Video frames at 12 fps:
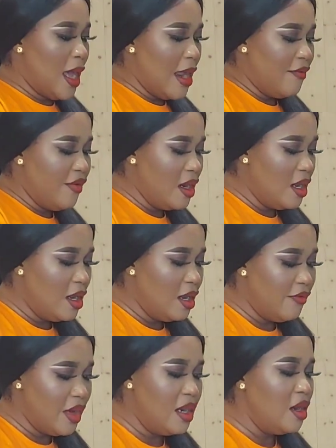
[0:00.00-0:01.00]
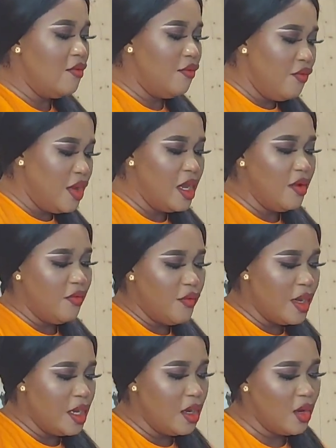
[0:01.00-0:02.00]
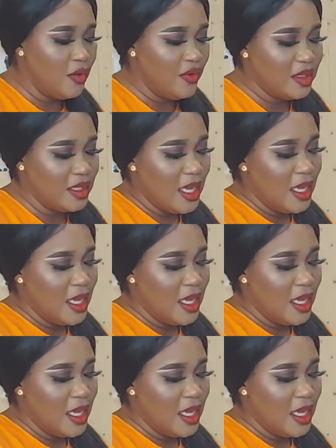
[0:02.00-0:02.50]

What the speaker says: I really, really, really, really love it.